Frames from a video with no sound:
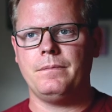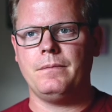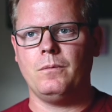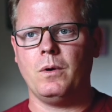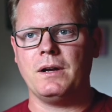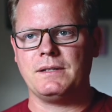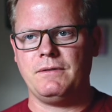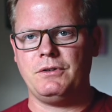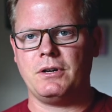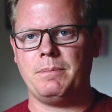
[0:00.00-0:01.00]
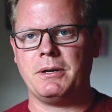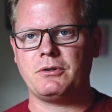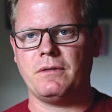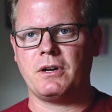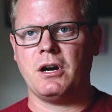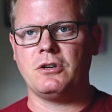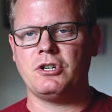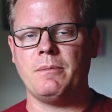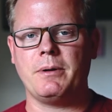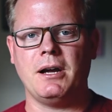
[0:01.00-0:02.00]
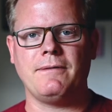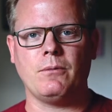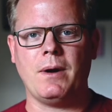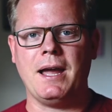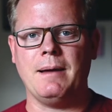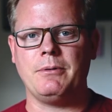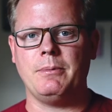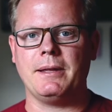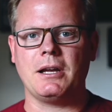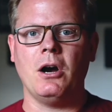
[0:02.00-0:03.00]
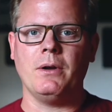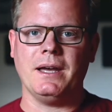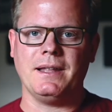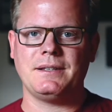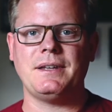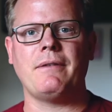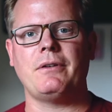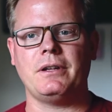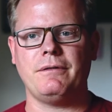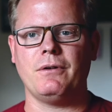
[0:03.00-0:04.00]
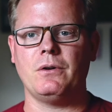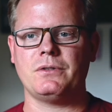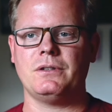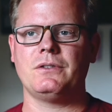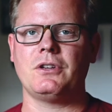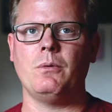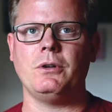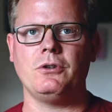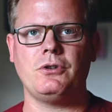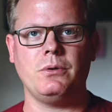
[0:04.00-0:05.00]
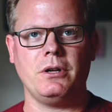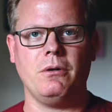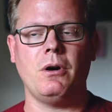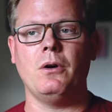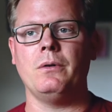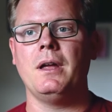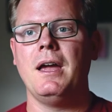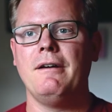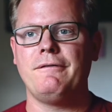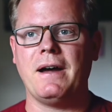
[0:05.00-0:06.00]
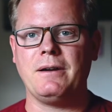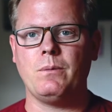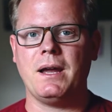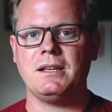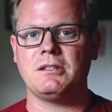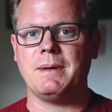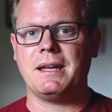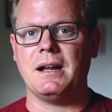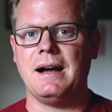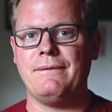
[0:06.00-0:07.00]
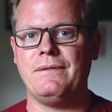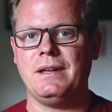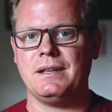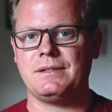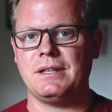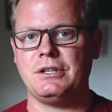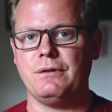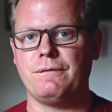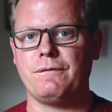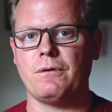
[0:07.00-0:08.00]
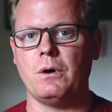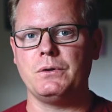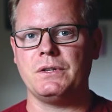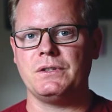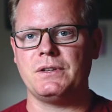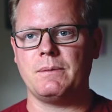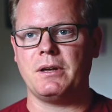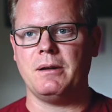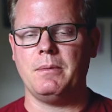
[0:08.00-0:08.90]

whereas if you took a picture of a car jumping off a ramp, you'd be like, oh yeah, that's definitely frozen. So when you're shooting your own, find ways to make it obvious that you've frozen some kind of